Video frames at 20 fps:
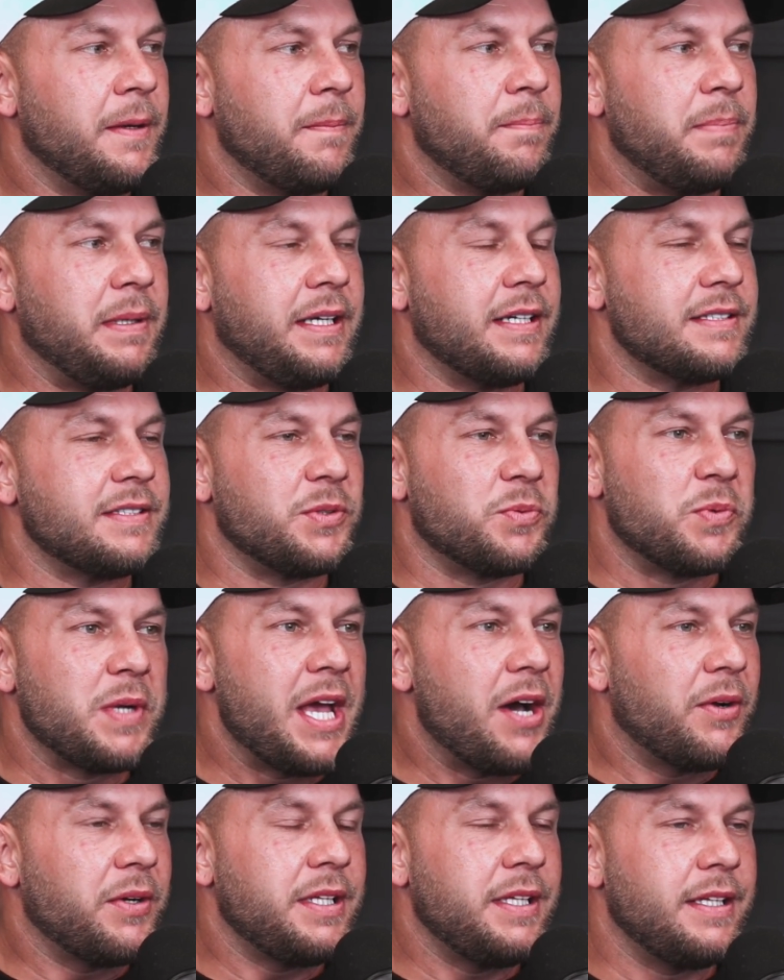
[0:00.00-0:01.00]
Because the
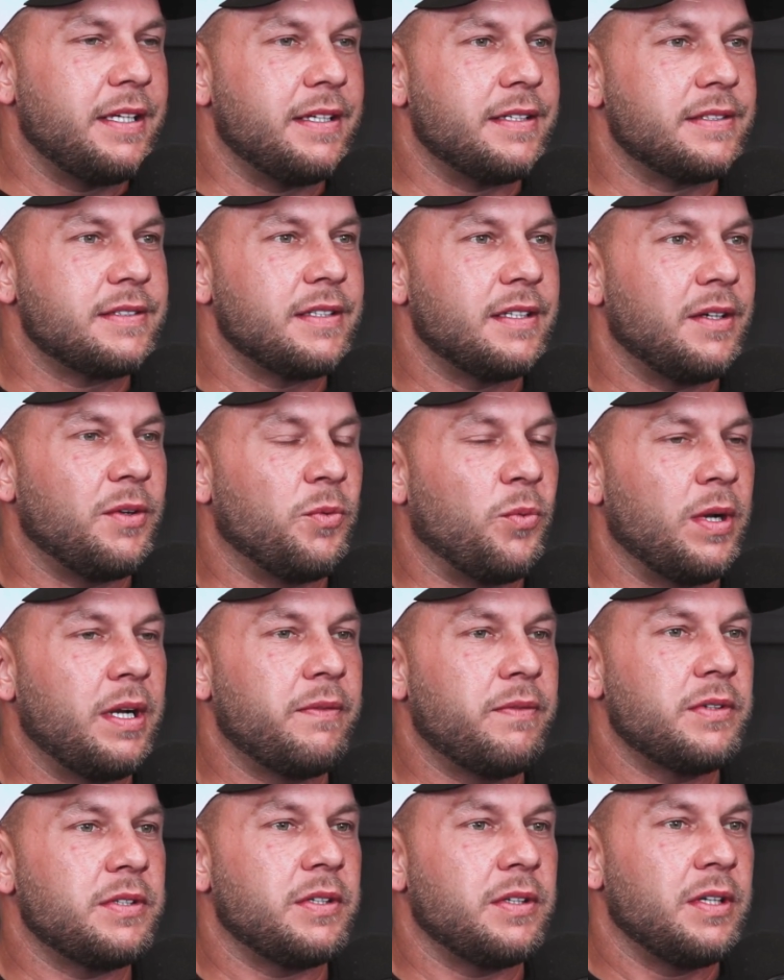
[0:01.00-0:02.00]
reality is,
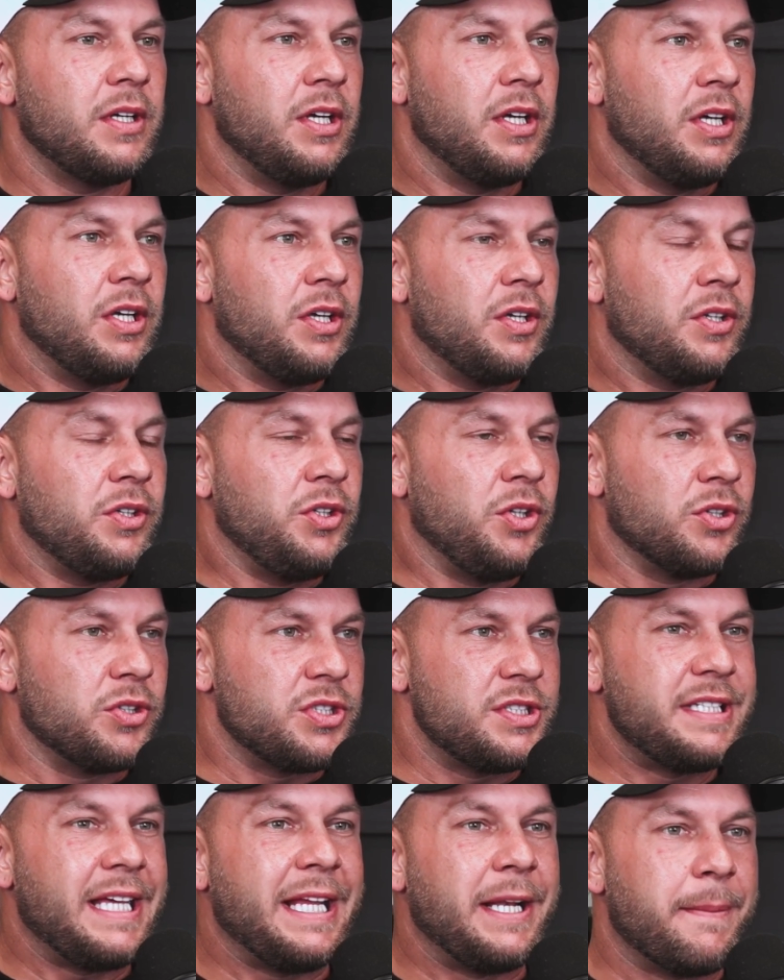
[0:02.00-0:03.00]
whatever your
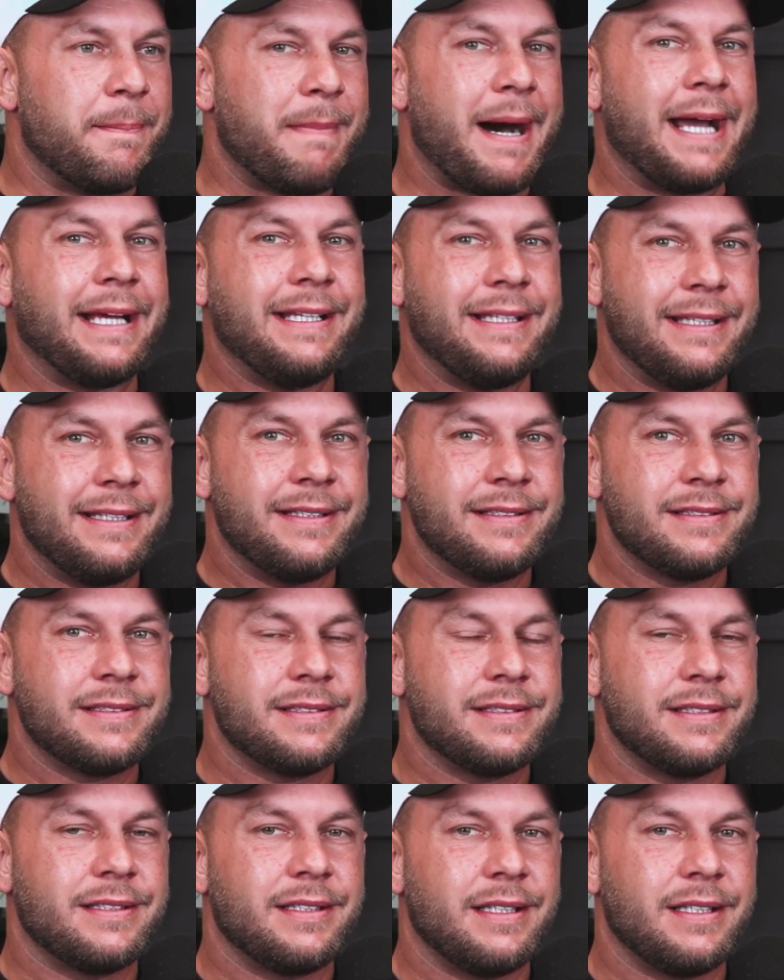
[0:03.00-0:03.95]
state of mind is,